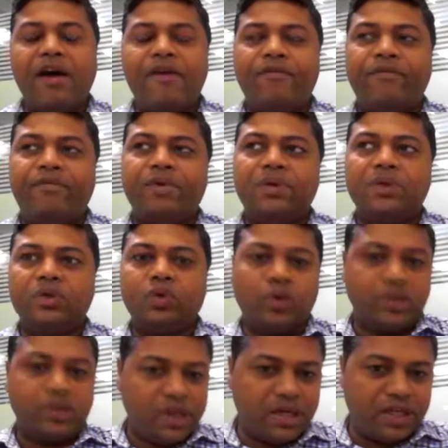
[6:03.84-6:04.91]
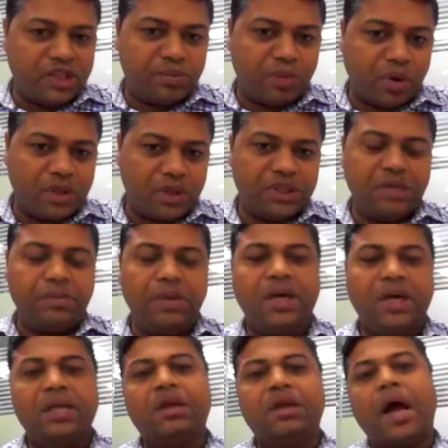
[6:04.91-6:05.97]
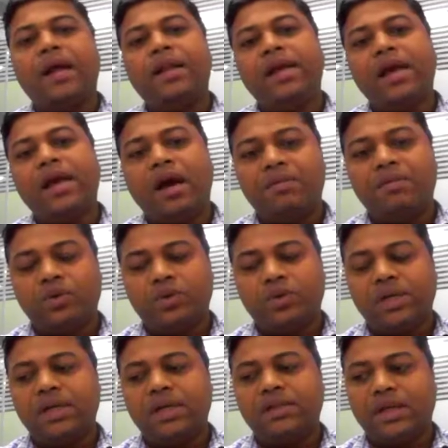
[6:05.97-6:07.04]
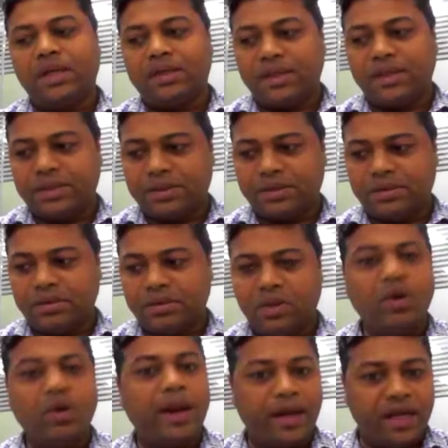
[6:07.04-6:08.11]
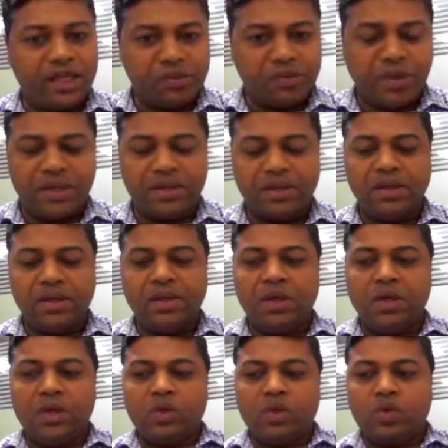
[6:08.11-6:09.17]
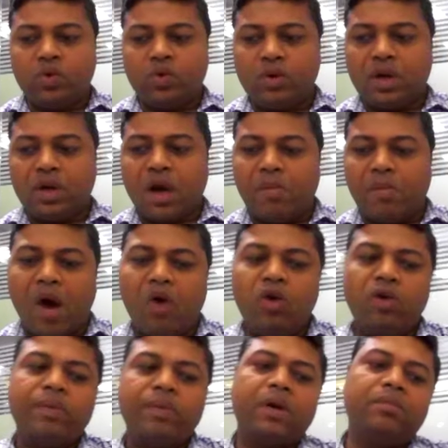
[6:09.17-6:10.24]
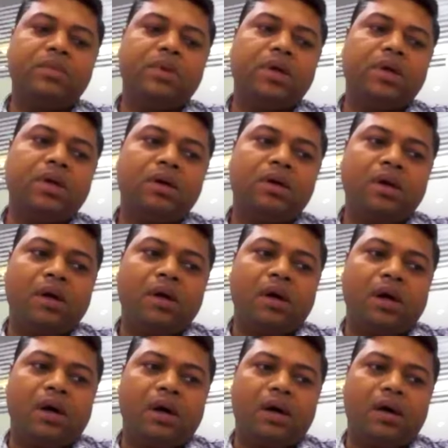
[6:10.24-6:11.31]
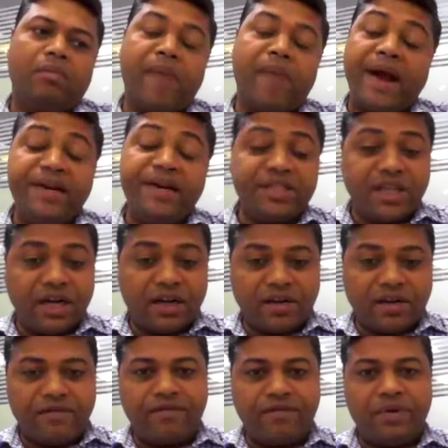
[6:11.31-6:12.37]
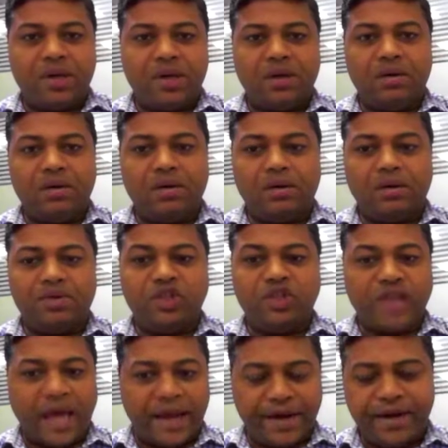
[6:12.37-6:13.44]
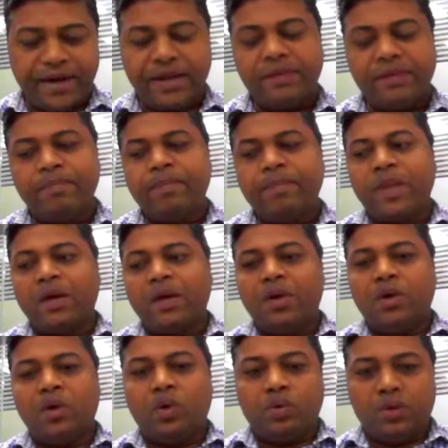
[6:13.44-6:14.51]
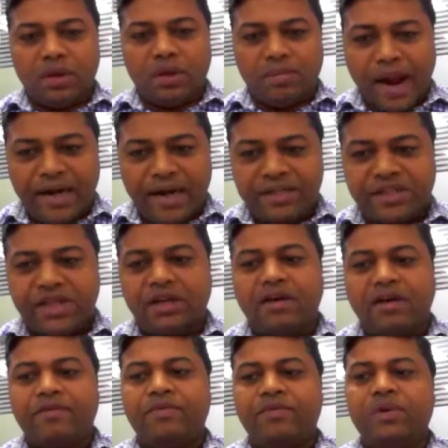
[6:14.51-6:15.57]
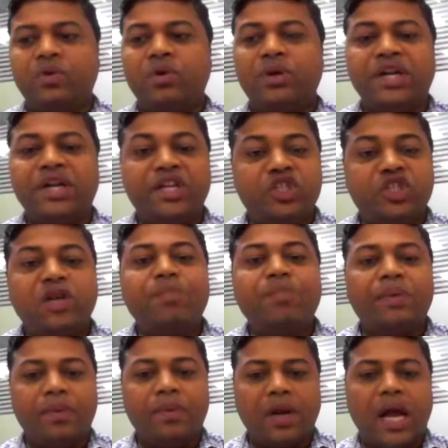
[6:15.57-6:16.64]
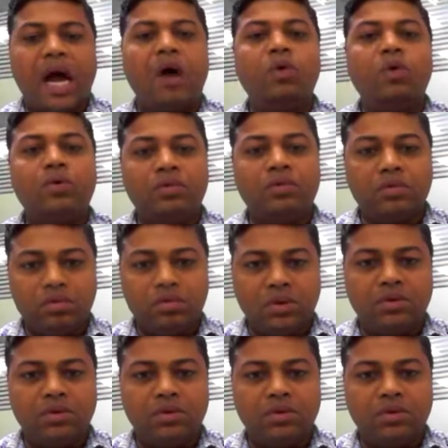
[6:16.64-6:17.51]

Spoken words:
of social responsibility, the idea of social sectors, engagement should come out from the mindset of charity to the mindset of teaching people how to